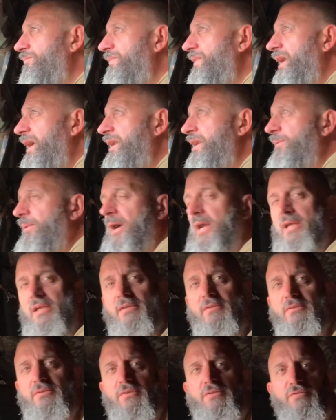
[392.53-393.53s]
Anyway,
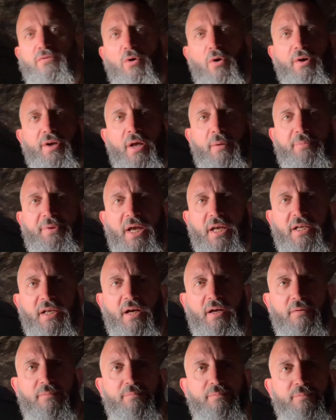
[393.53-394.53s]
just thought I'd update you.
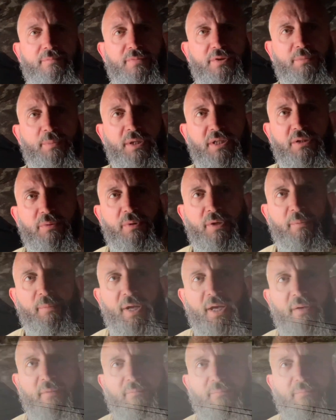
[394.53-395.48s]
Speak to you in a bit.